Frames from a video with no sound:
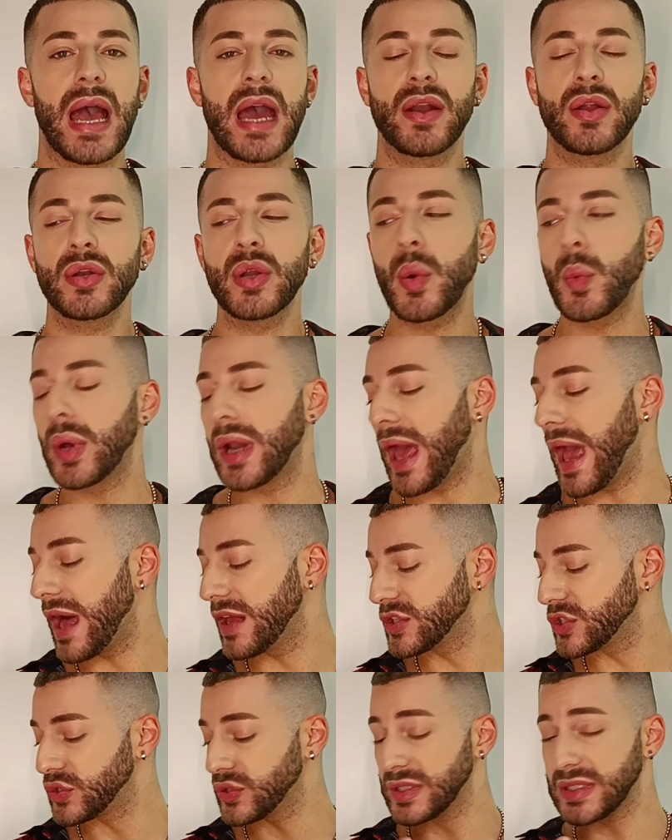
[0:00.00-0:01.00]
I don't know what
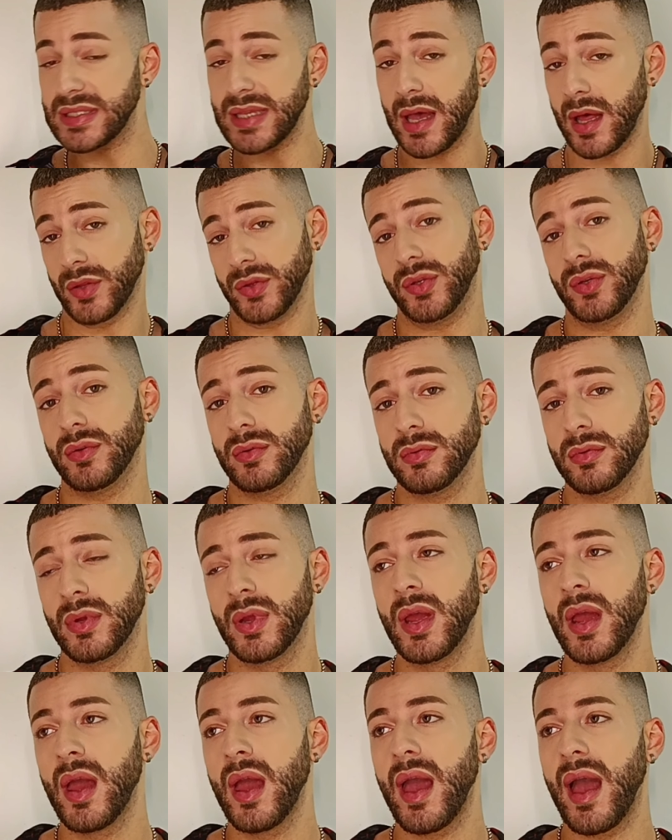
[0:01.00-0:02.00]
else to tell you.
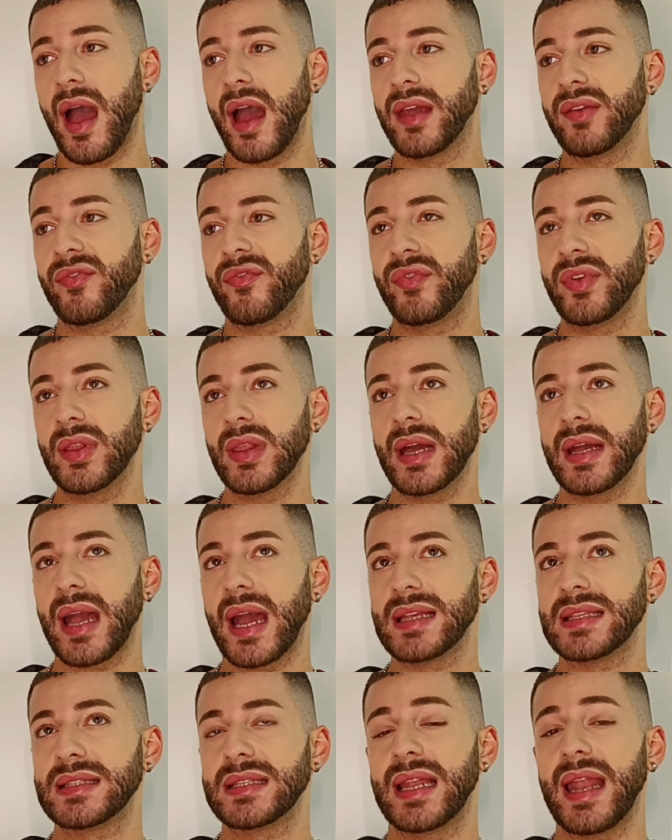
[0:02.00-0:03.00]
I feel like
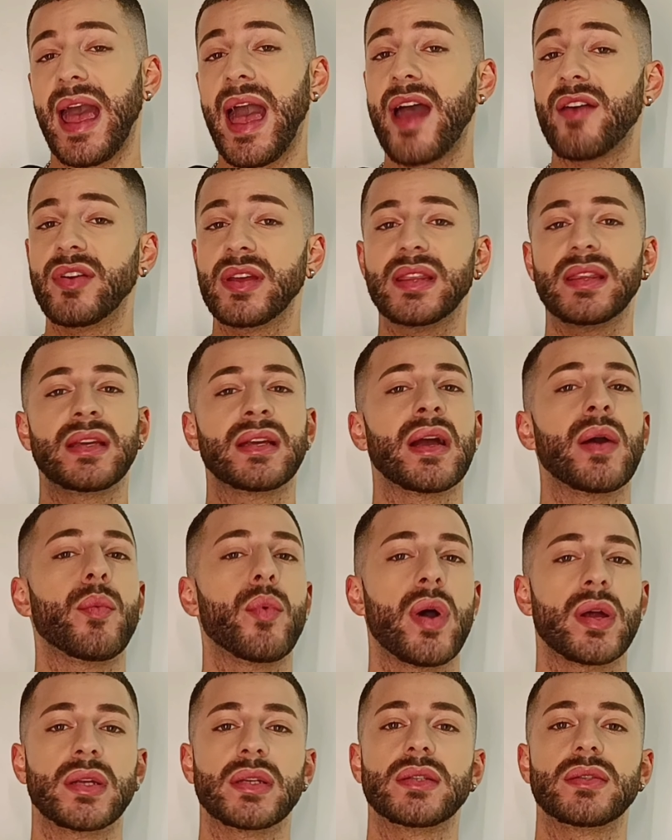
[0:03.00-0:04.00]
I said everything I
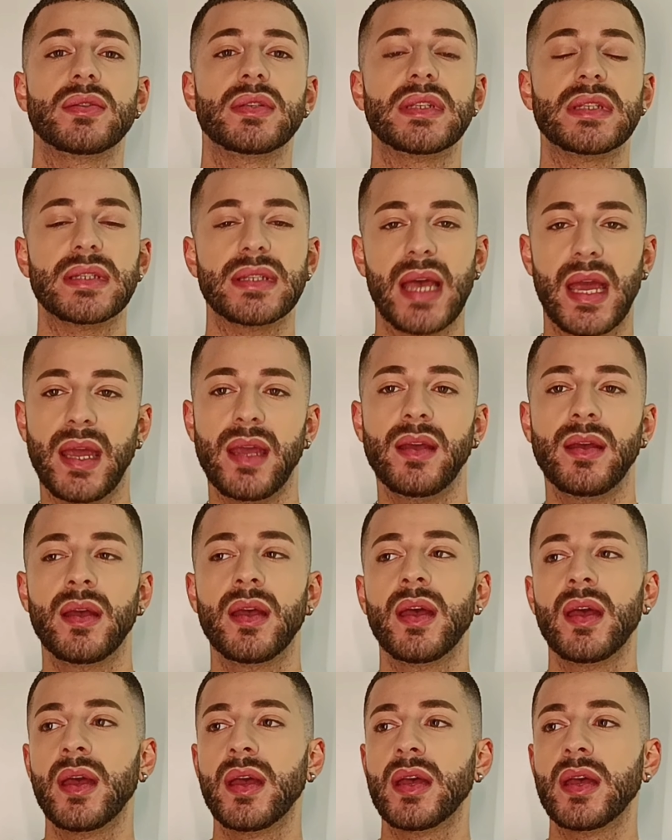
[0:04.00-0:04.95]
wanted to say.